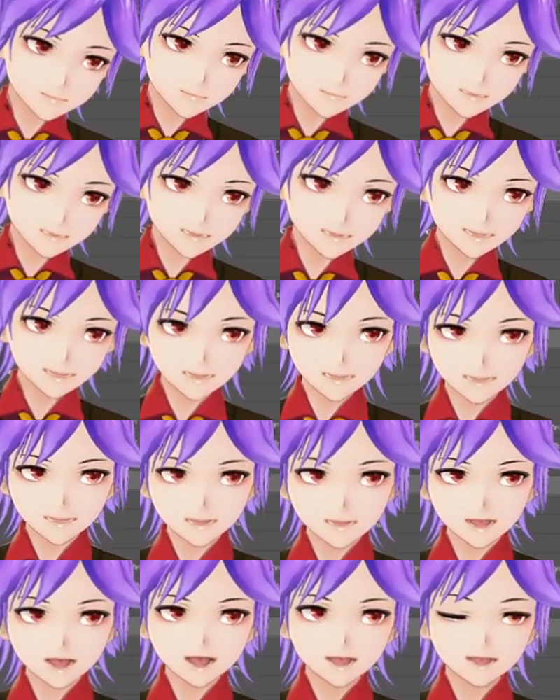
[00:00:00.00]
And then
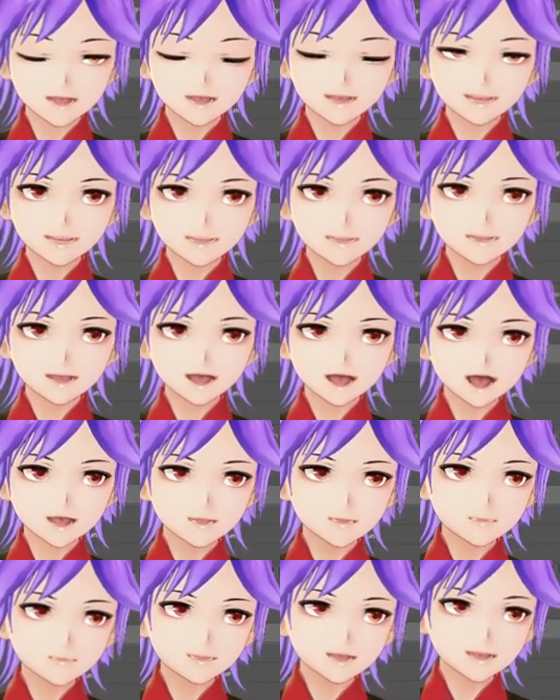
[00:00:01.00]
finally, Elder.
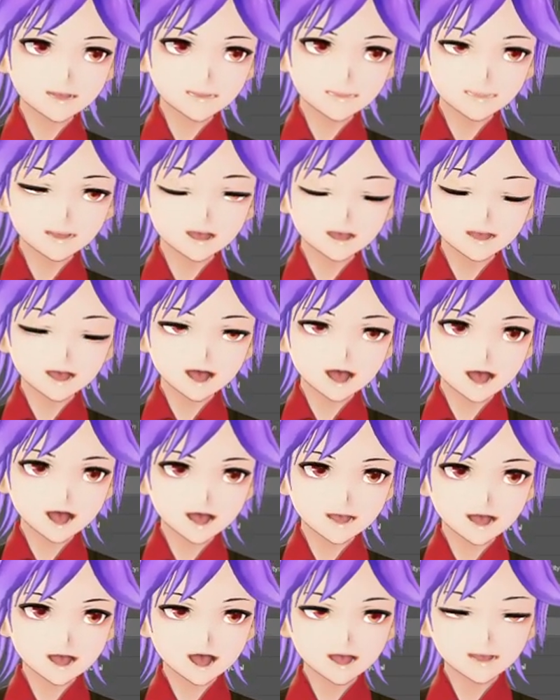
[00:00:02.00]
And Gemini, as I
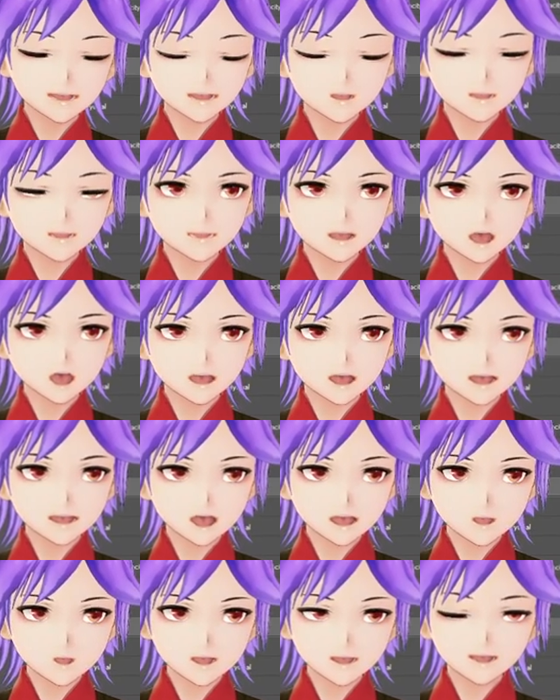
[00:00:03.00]
mentioned before, we don't
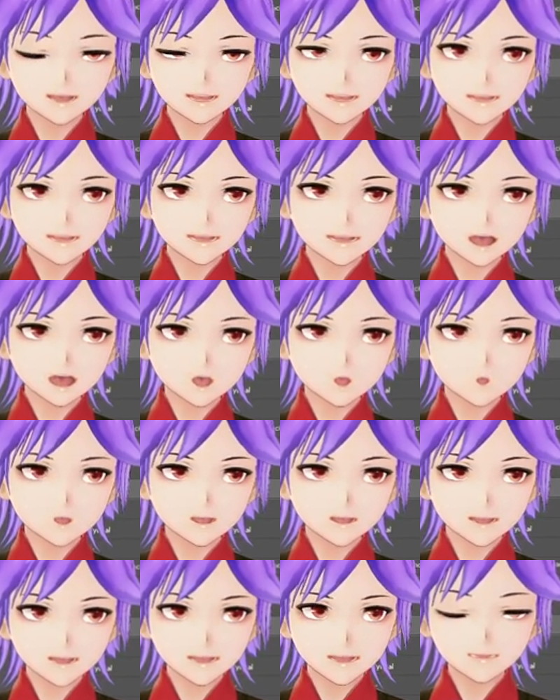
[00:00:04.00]
want to deal with it
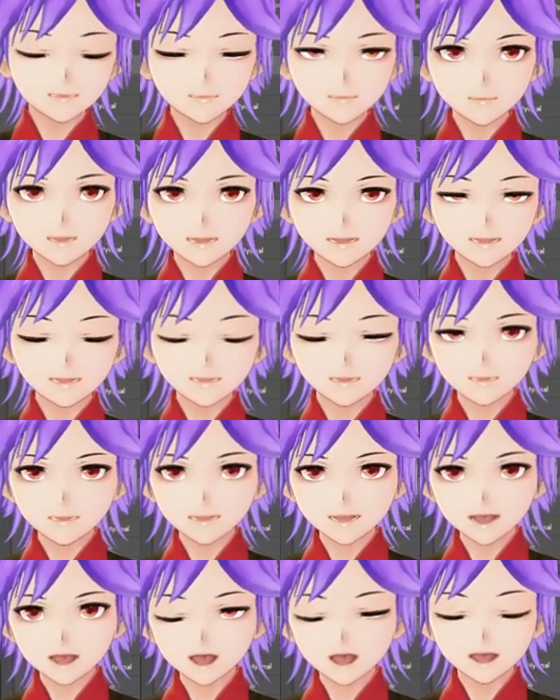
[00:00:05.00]
with the time
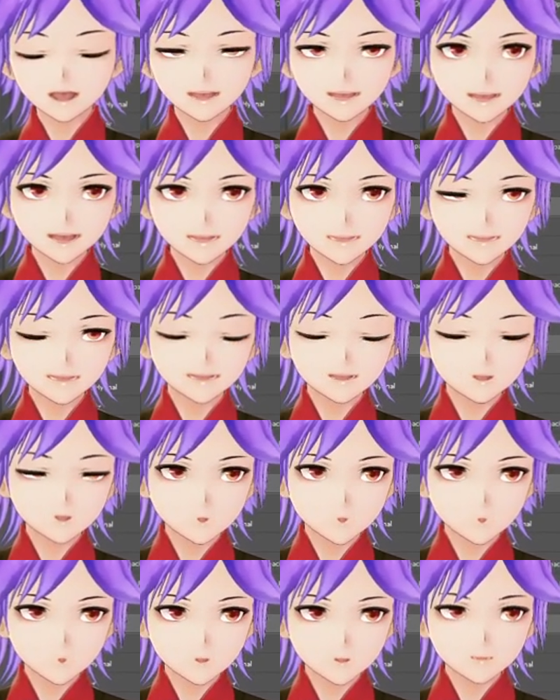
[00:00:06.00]
it takes to
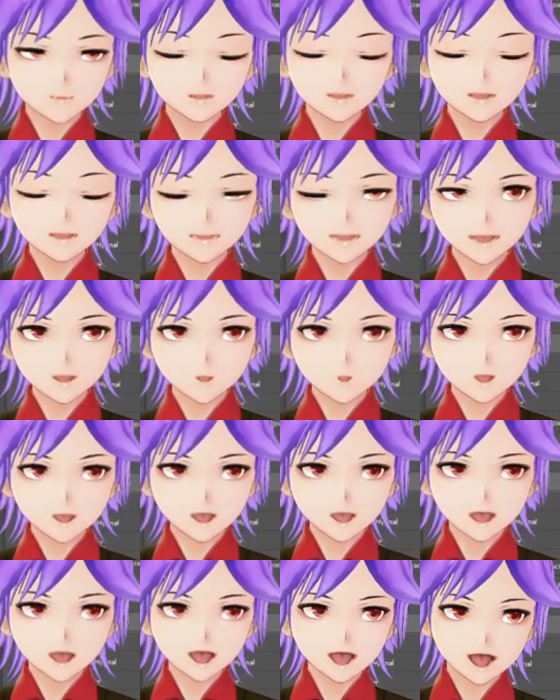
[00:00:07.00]
for it to
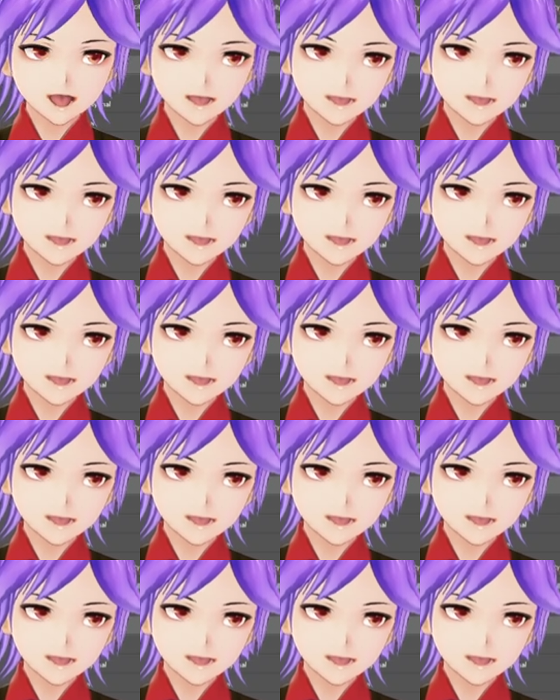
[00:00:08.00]
combine.